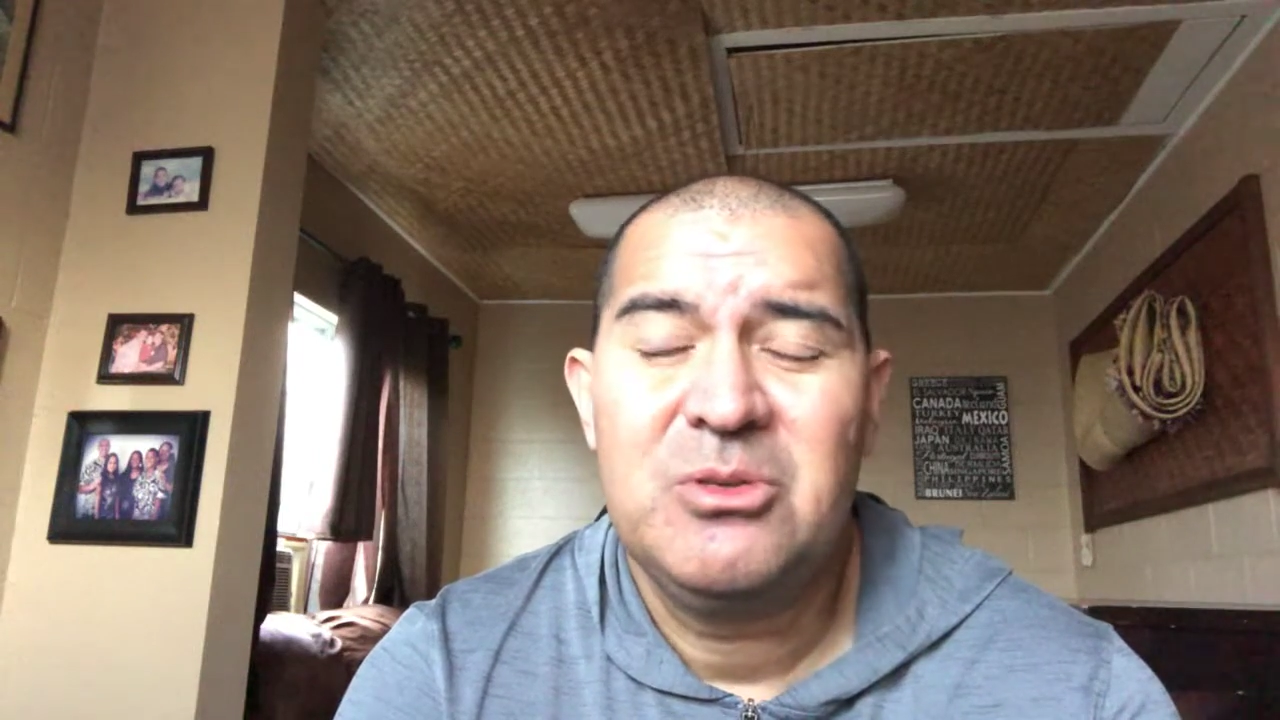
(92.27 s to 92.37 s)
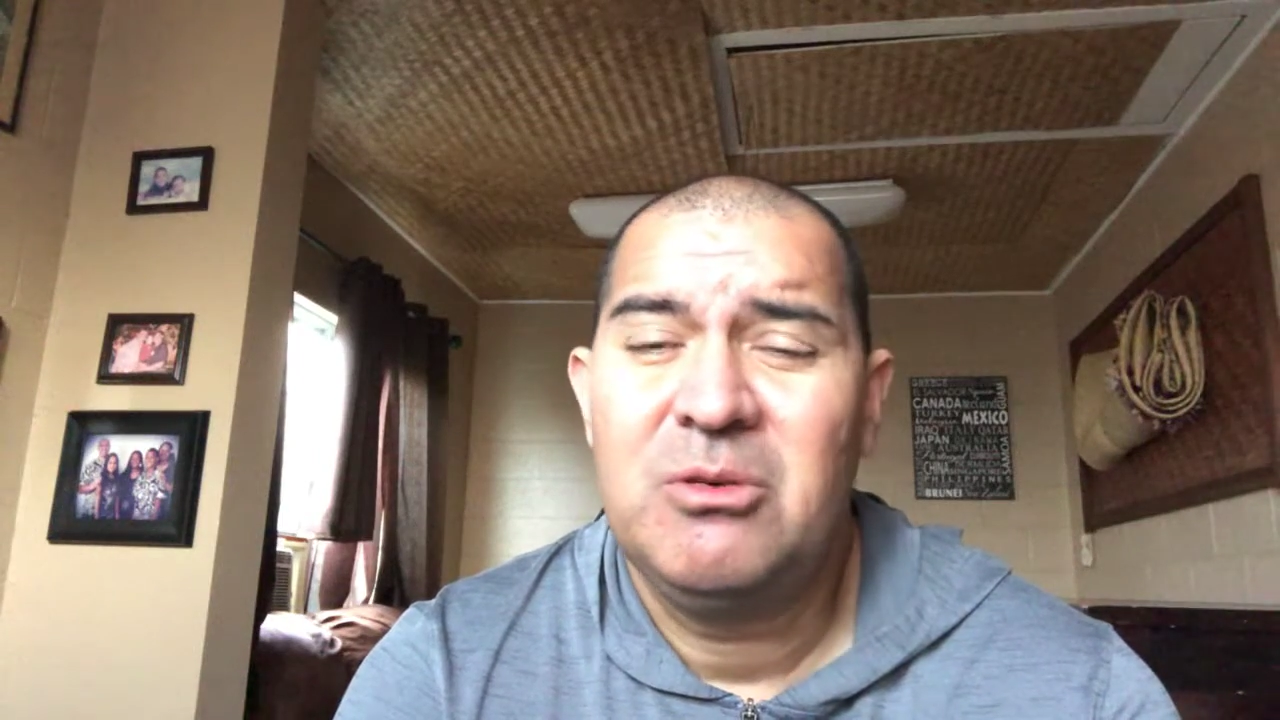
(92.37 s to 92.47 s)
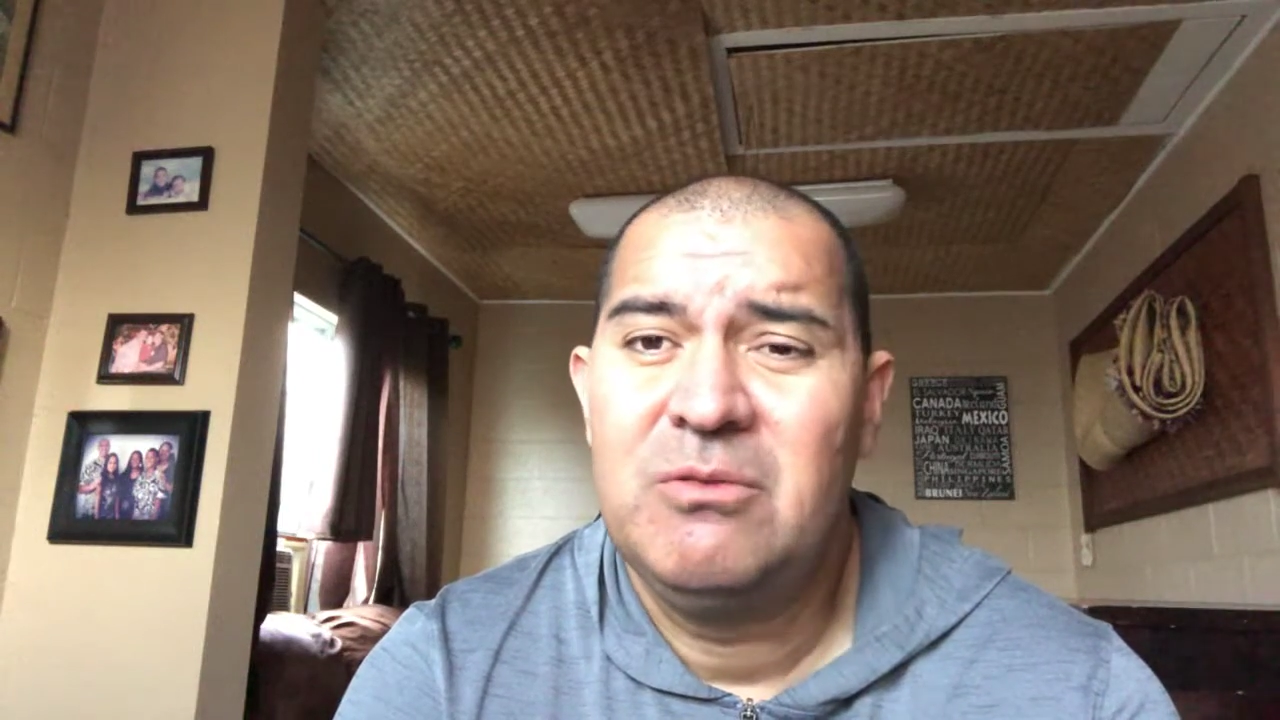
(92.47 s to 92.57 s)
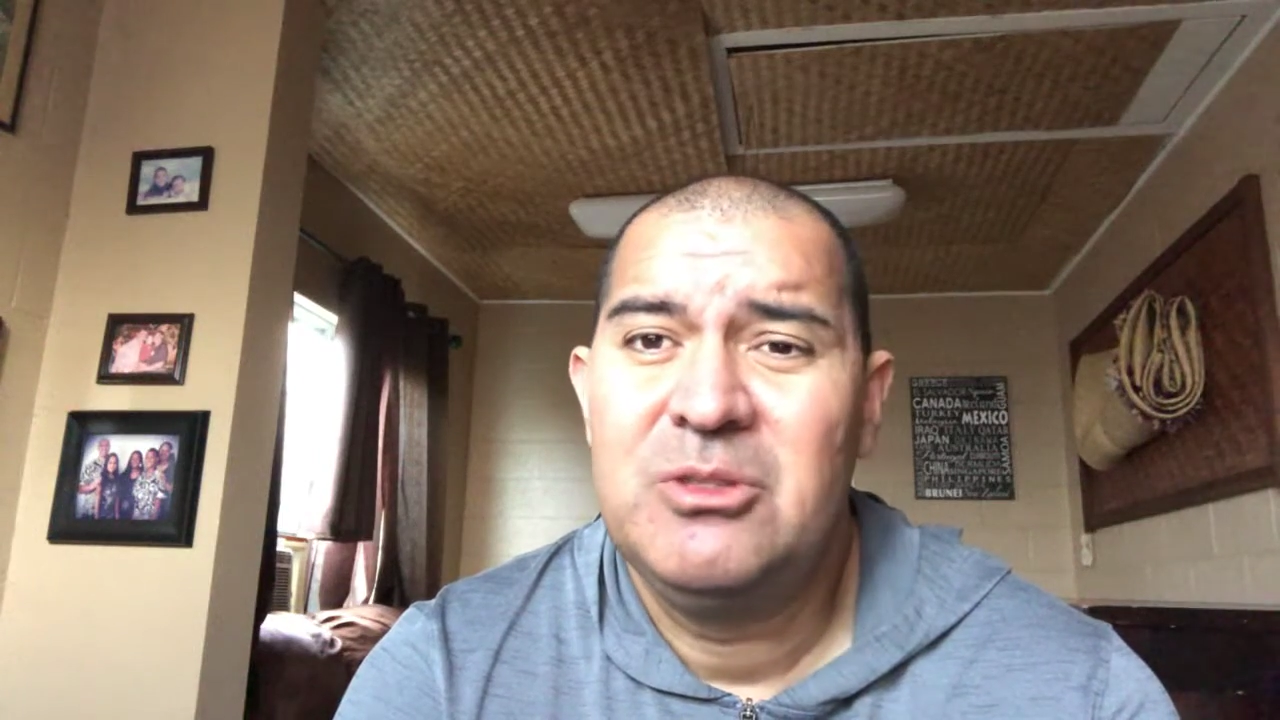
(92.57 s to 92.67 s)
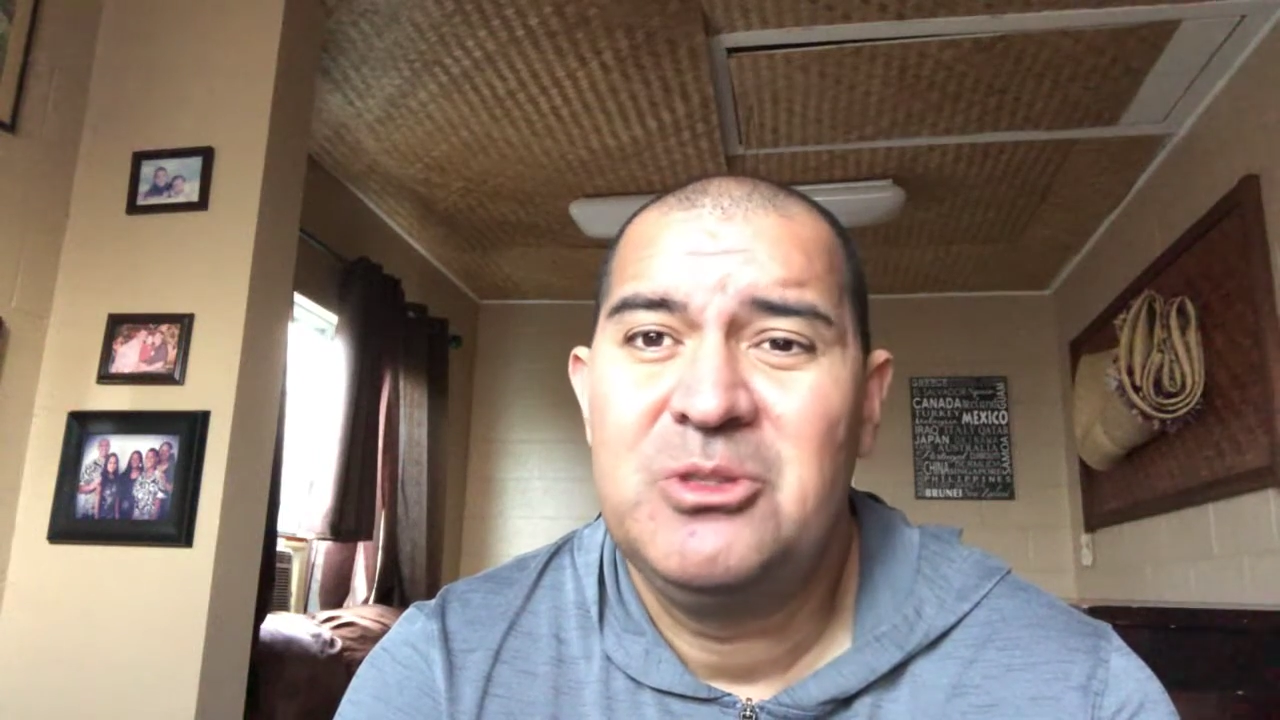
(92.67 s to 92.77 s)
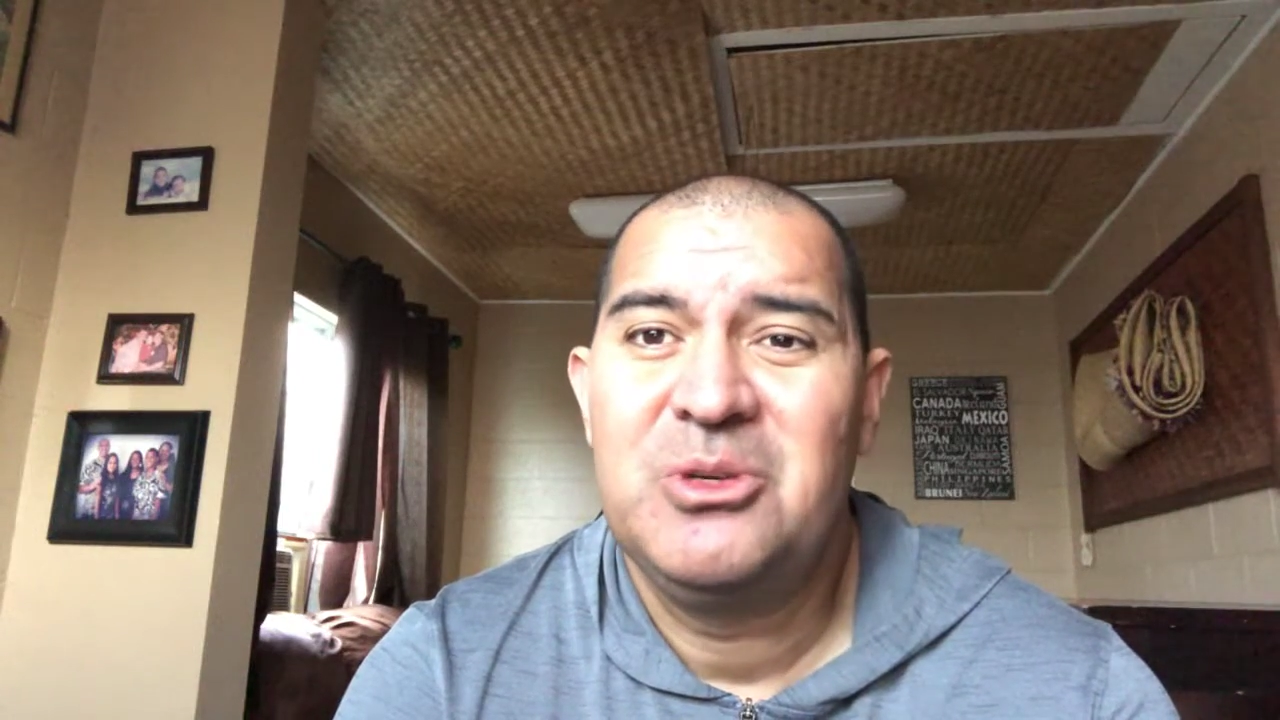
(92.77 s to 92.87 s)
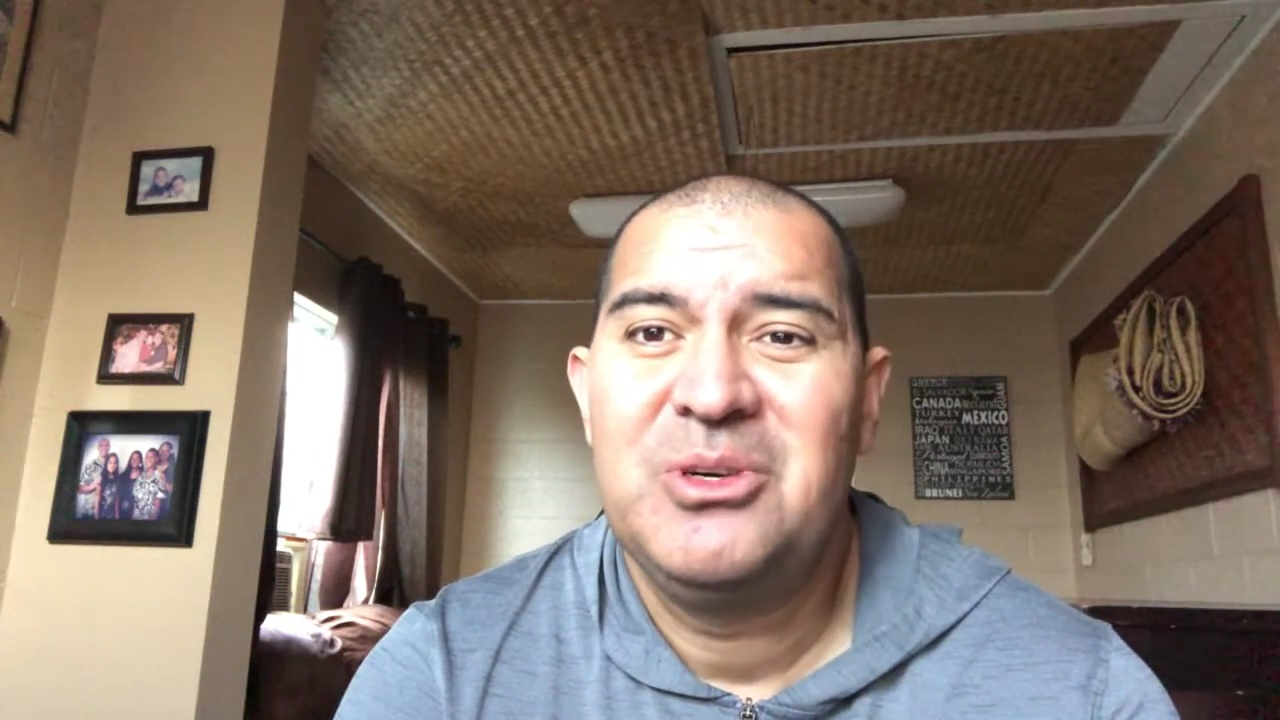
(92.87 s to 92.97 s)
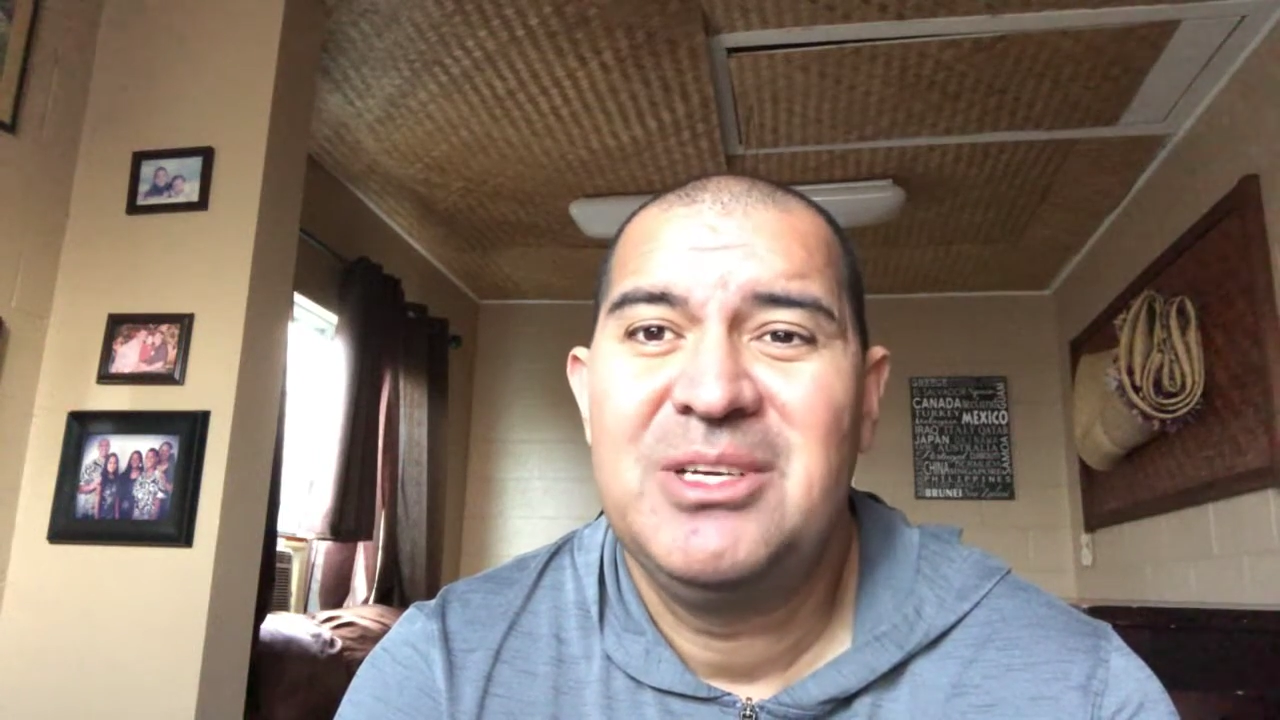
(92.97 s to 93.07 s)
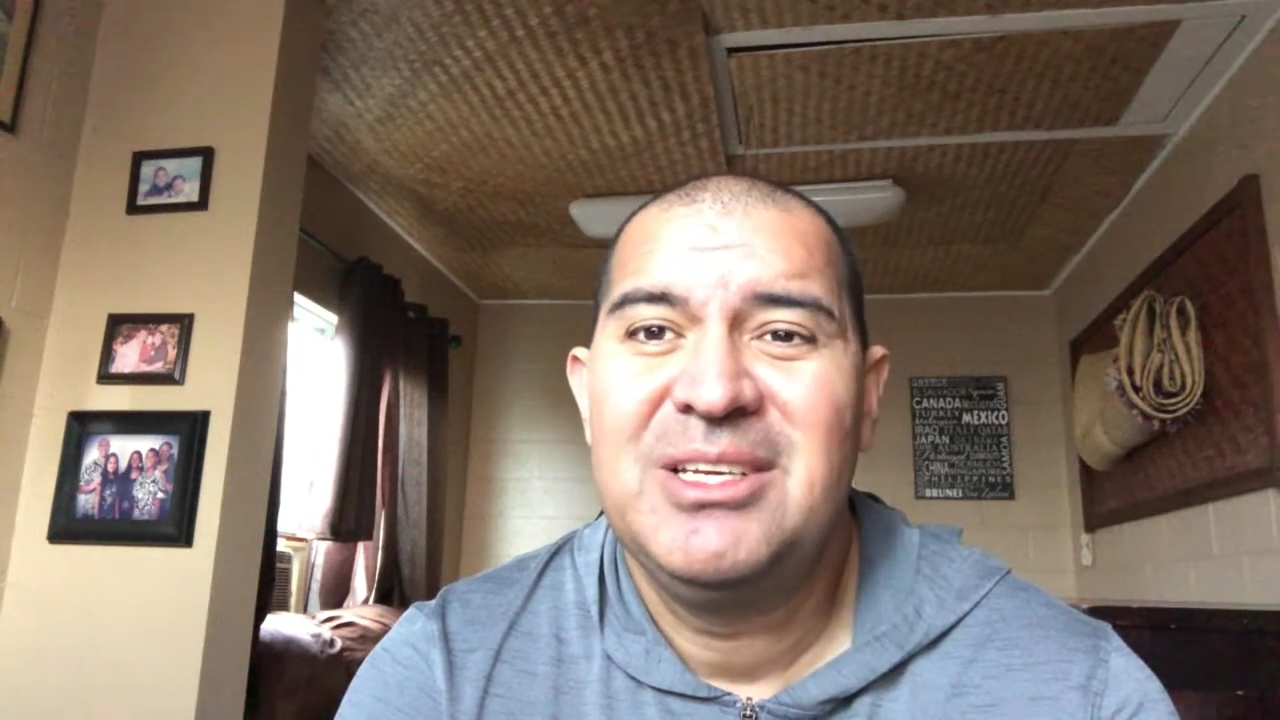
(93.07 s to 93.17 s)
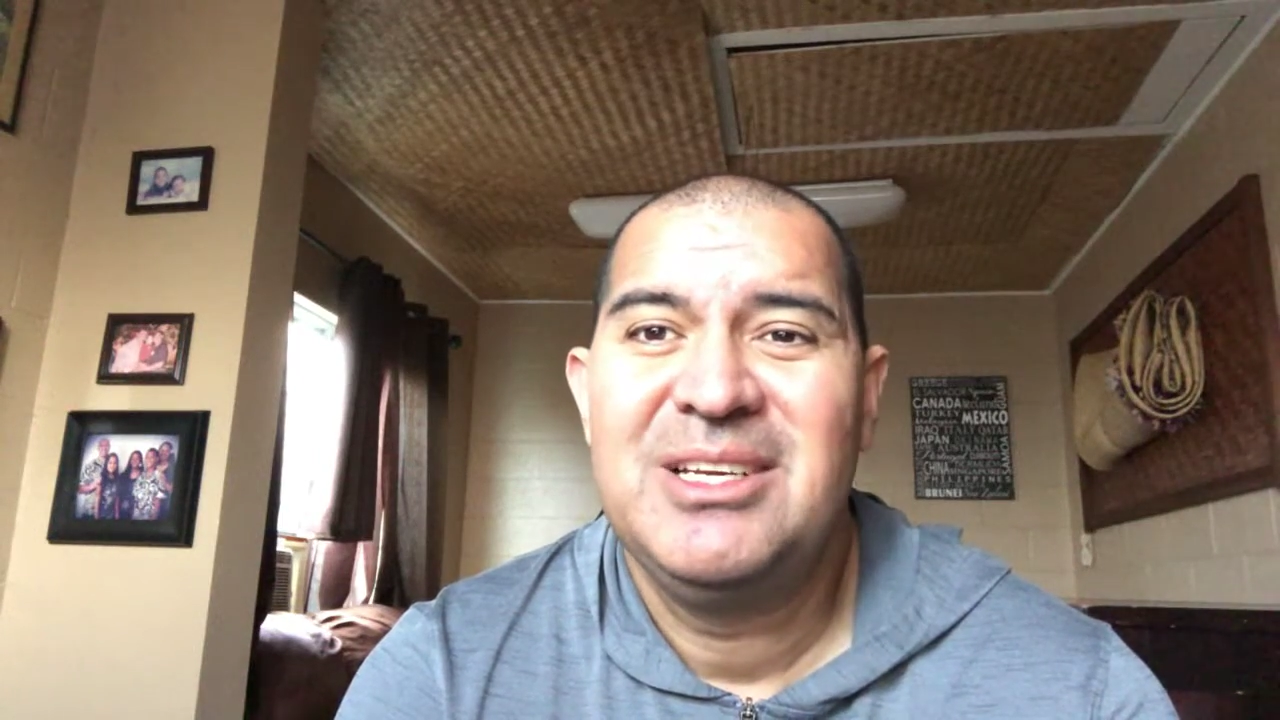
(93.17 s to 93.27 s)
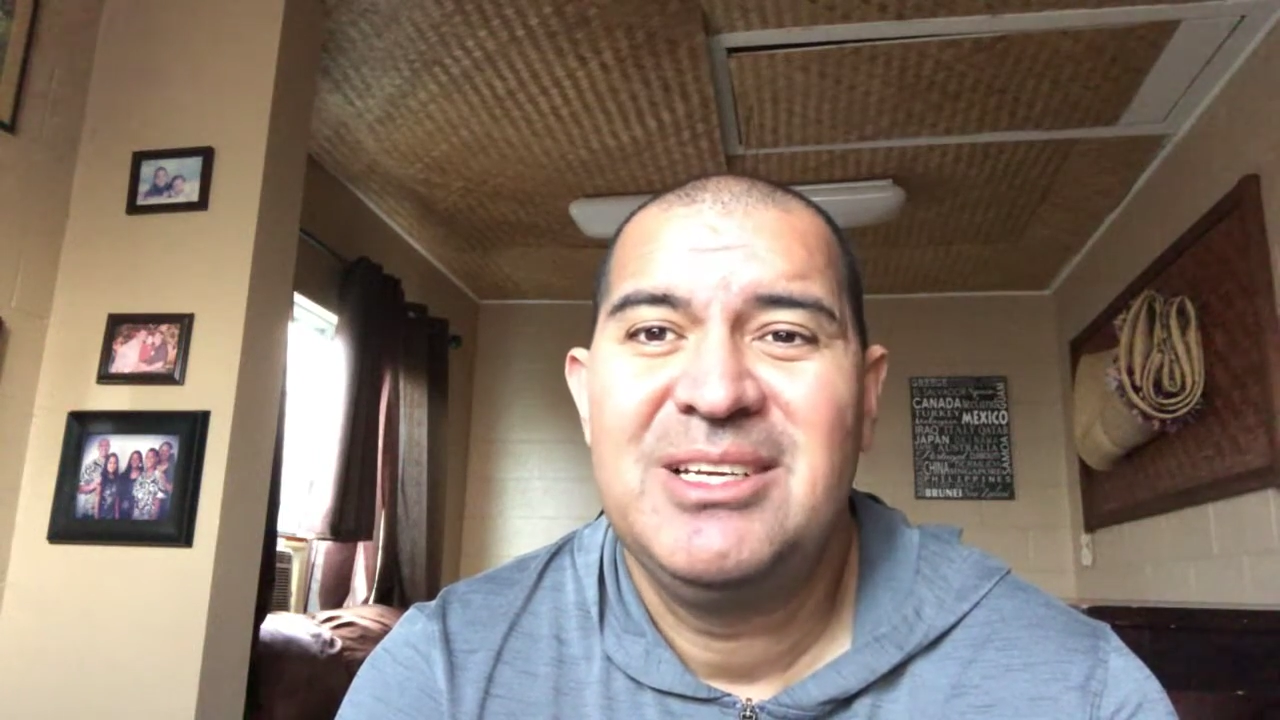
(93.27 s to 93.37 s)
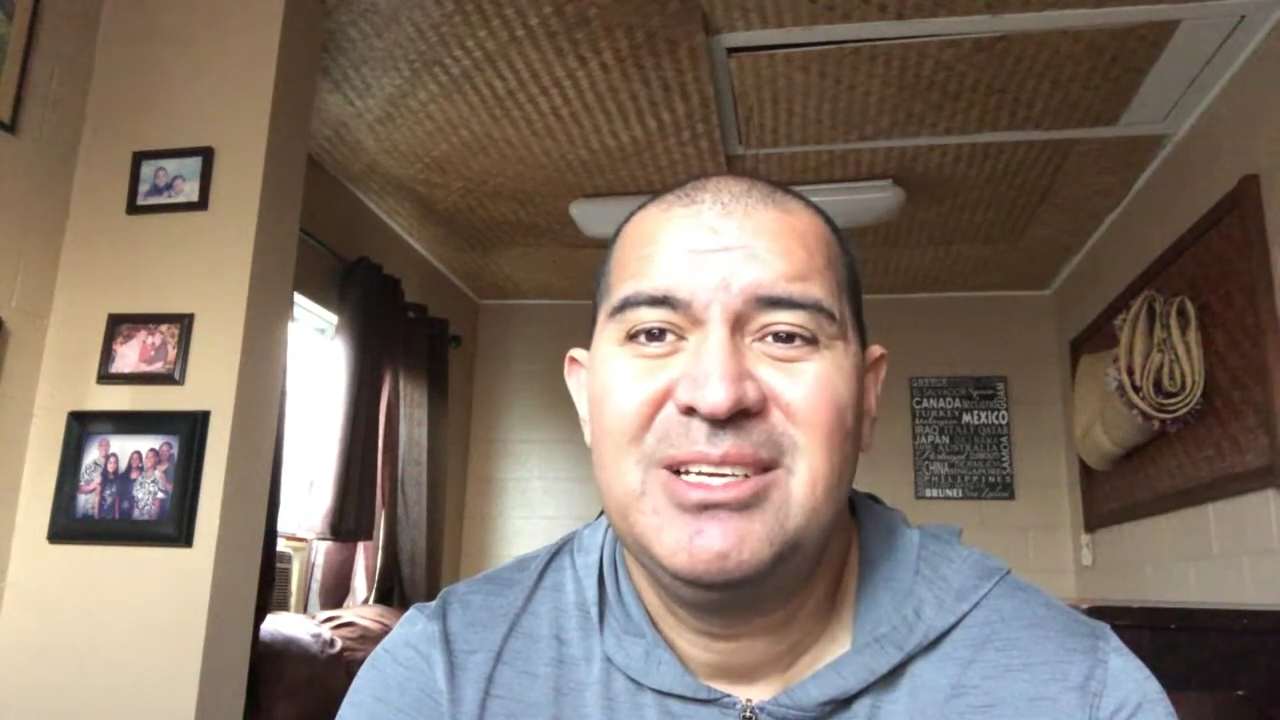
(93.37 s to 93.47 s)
overjoyed.